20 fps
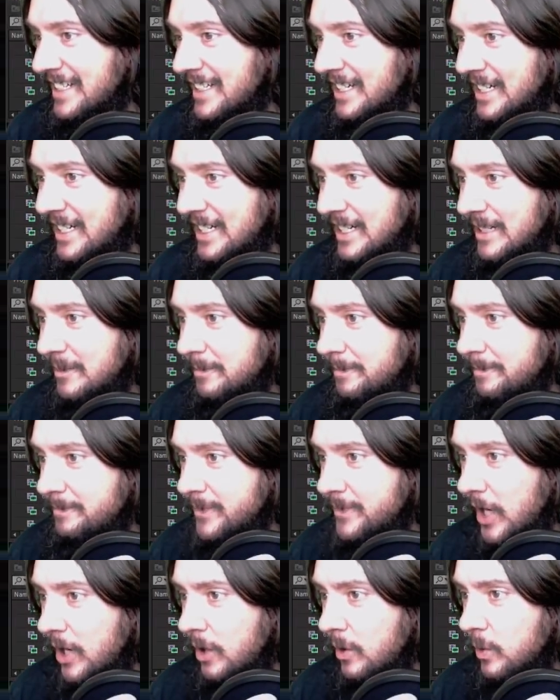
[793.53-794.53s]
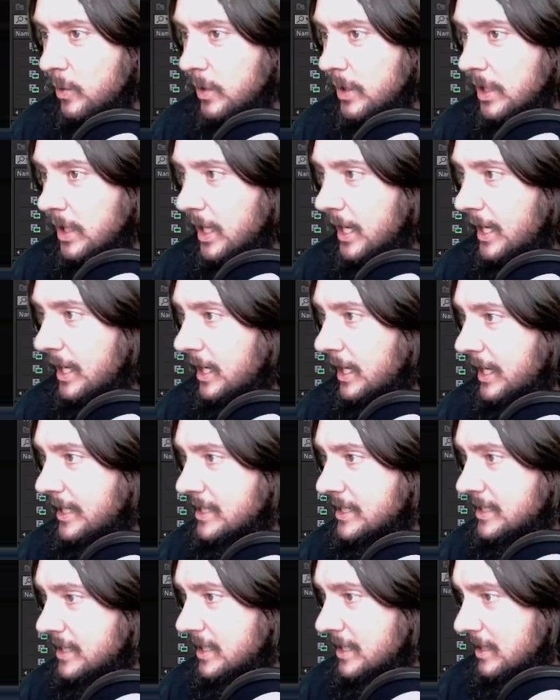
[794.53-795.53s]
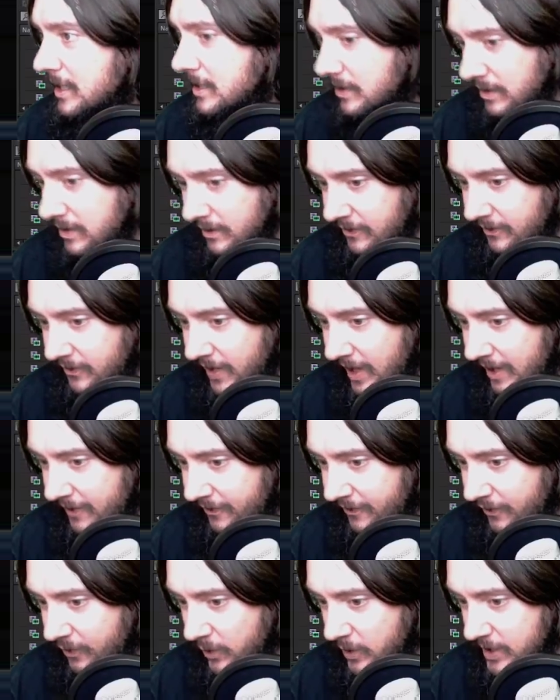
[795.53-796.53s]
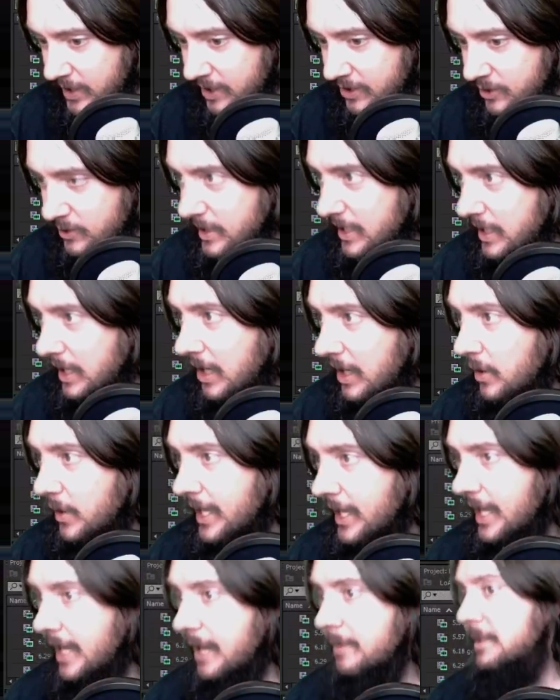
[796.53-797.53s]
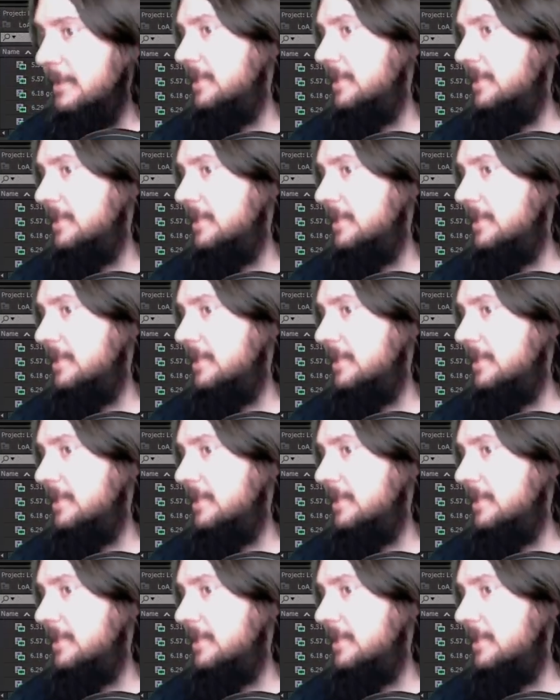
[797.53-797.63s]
I didn't see this 543. Oh, okay, I